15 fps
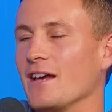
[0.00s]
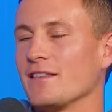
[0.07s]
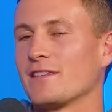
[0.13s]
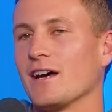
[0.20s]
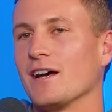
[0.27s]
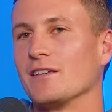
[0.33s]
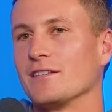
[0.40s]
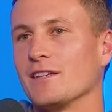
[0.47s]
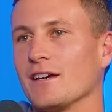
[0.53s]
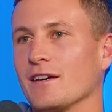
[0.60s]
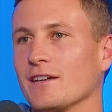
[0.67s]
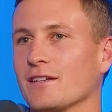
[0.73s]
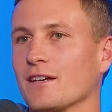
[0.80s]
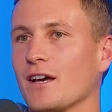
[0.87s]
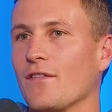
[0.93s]
it does,
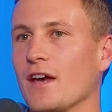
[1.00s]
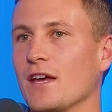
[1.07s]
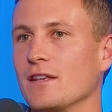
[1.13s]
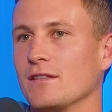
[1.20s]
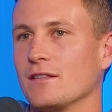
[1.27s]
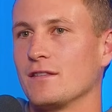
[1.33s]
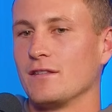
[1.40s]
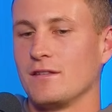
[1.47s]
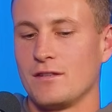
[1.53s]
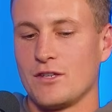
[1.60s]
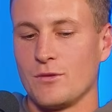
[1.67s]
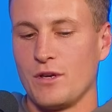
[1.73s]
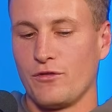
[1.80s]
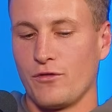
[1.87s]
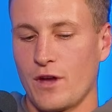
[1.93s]
yeah. I mean, to
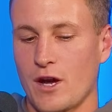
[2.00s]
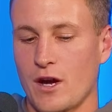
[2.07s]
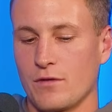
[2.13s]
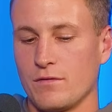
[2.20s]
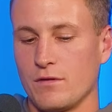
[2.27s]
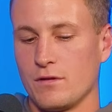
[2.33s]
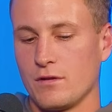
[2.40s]
be fair, I'd